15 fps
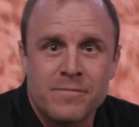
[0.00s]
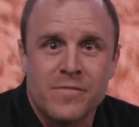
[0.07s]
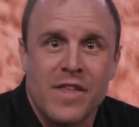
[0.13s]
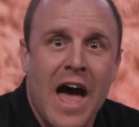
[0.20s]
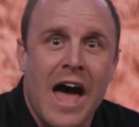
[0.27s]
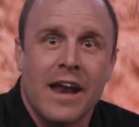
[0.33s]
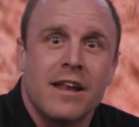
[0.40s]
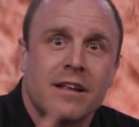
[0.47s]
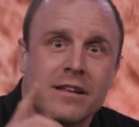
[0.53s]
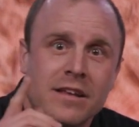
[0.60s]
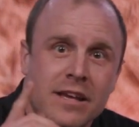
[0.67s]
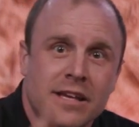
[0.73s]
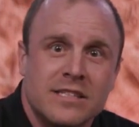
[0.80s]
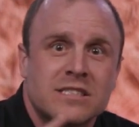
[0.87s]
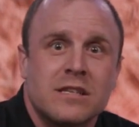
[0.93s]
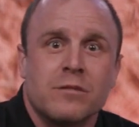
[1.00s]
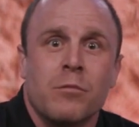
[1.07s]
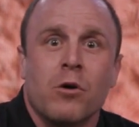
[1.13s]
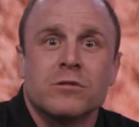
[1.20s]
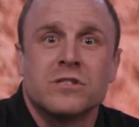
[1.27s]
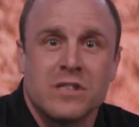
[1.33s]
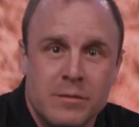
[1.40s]
That is the
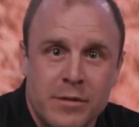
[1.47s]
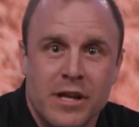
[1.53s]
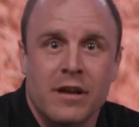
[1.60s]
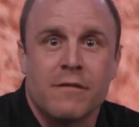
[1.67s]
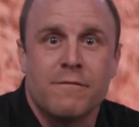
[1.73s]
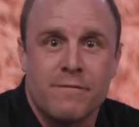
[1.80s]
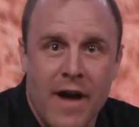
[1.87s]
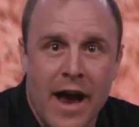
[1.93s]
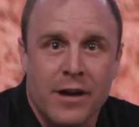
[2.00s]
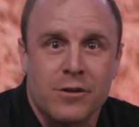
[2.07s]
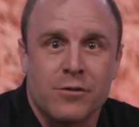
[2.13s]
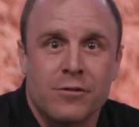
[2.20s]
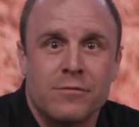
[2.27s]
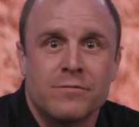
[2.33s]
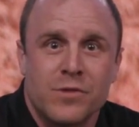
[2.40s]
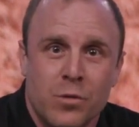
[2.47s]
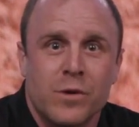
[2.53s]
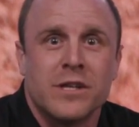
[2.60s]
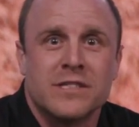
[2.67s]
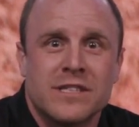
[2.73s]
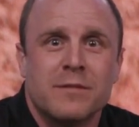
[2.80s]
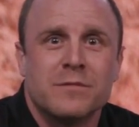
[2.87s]
most limiting factor, the
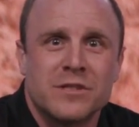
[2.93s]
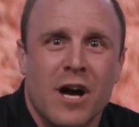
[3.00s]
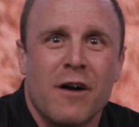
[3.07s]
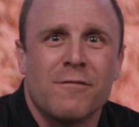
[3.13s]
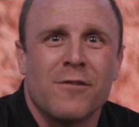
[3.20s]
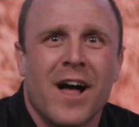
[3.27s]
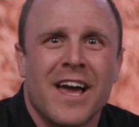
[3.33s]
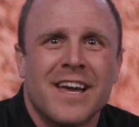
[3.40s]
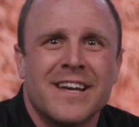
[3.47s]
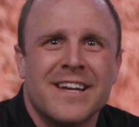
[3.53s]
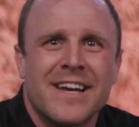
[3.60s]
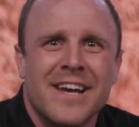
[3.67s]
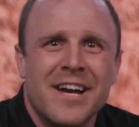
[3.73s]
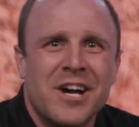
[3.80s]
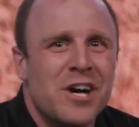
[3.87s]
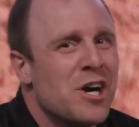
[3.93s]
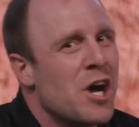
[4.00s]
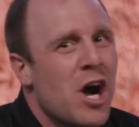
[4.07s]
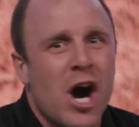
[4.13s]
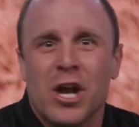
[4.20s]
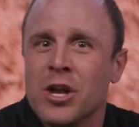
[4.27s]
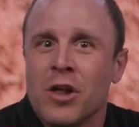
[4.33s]
wheat stem sawfly.
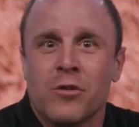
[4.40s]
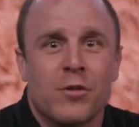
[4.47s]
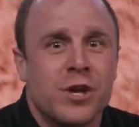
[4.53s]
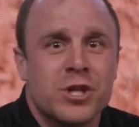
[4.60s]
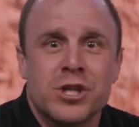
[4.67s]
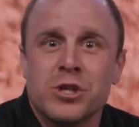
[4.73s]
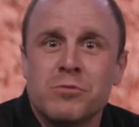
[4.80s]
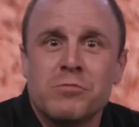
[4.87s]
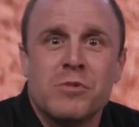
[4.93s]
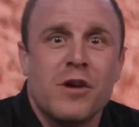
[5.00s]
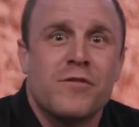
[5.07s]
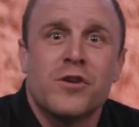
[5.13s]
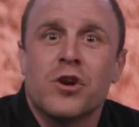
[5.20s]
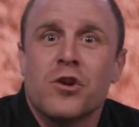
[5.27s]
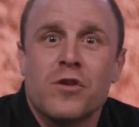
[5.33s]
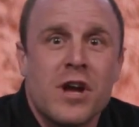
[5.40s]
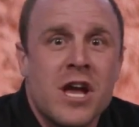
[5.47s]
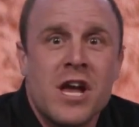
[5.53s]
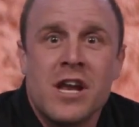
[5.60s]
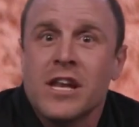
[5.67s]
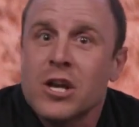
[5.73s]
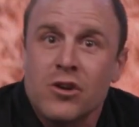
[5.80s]
Another issue, if you're
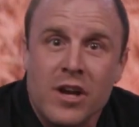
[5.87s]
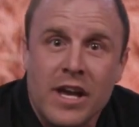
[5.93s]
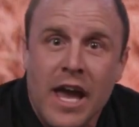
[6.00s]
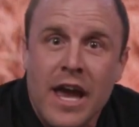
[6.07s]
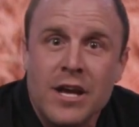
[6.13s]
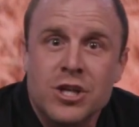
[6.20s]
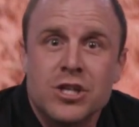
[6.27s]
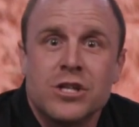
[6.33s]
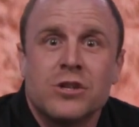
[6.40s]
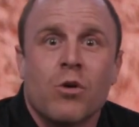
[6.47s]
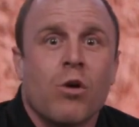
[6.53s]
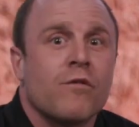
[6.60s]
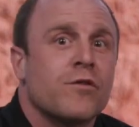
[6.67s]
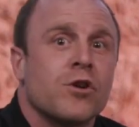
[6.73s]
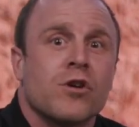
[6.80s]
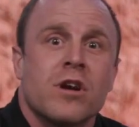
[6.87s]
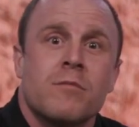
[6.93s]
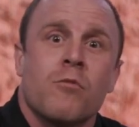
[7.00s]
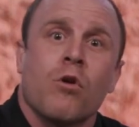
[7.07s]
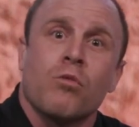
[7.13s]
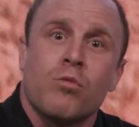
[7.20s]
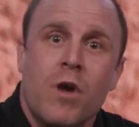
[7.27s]
in irrigation or if you're in a
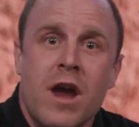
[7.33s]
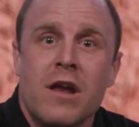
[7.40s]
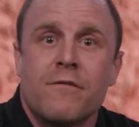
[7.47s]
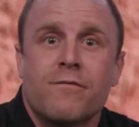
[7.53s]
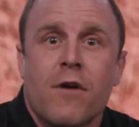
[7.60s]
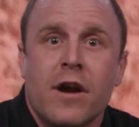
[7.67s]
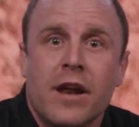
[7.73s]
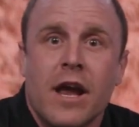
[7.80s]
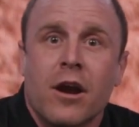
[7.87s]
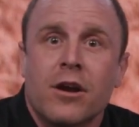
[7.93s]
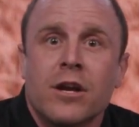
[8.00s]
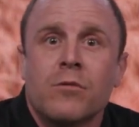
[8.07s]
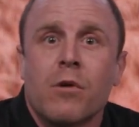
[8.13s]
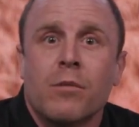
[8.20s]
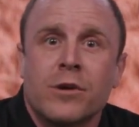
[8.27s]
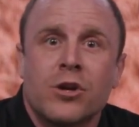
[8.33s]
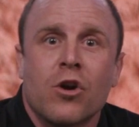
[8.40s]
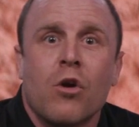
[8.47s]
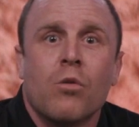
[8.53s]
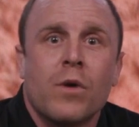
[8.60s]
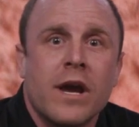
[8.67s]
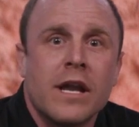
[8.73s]
more rain-fed area where we
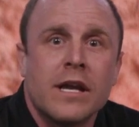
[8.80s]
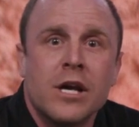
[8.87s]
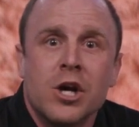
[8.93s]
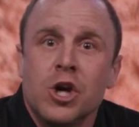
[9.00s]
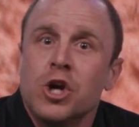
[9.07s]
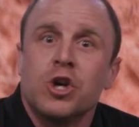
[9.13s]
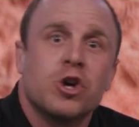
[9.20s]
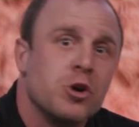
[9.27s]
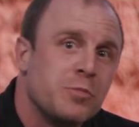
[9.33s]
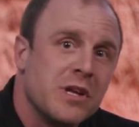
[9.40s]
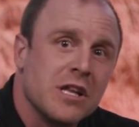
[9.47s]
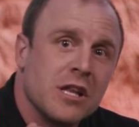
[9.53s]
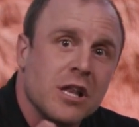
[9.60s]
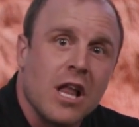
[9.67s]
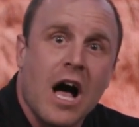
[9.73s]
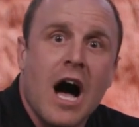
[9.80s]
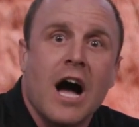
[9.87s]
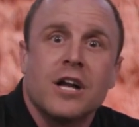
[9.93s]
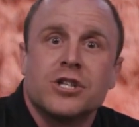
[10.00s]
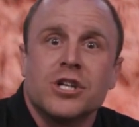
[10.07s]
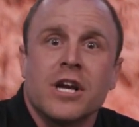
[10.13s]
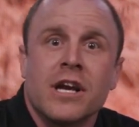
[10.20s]
grow wheat, could be
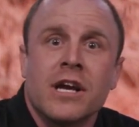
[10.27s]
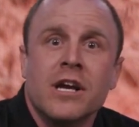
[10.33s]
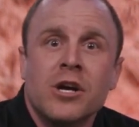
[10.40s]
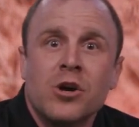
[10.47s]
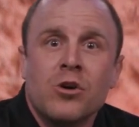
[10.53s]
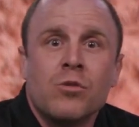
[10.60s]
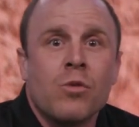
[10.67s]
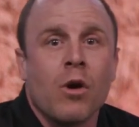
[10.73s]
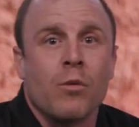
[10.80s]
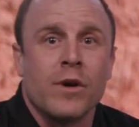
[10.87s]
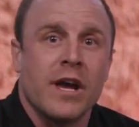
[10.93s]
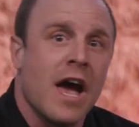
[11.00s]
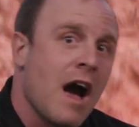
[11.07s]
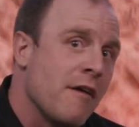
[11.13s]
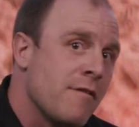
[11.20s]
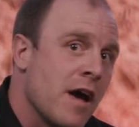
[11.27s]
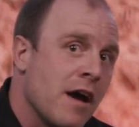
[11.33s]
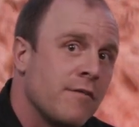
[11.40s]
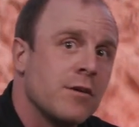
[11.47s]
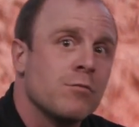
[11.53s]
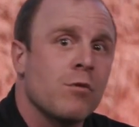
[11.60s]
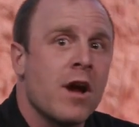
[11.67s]
lodging. Where we have
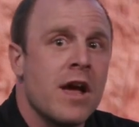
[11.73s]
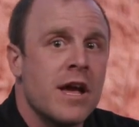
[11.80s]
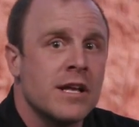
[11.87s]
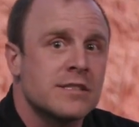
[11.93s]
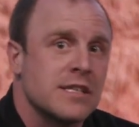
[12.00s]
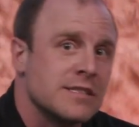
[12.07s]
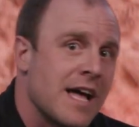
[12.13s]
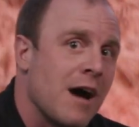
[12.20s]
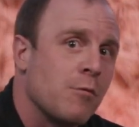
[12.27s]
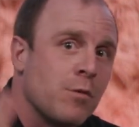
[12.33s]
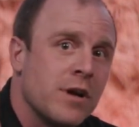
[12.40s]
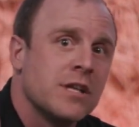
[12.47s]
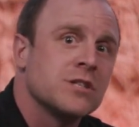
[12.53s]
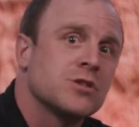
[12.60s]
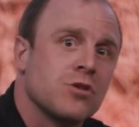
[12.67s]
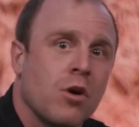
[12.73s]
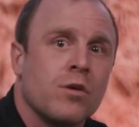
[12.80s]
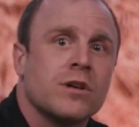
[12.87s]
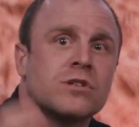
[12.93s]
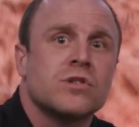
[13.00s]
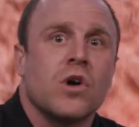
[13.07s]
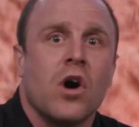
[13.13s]
heavy rains as that wheat is
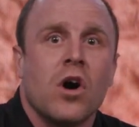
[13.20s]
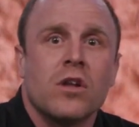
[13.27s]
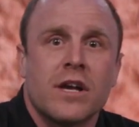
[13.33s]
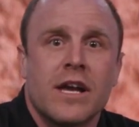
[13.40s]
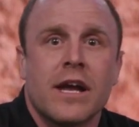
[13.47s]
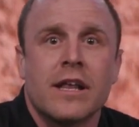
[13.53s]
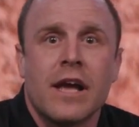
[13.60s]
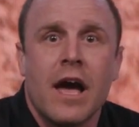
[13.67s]
growing tall and getting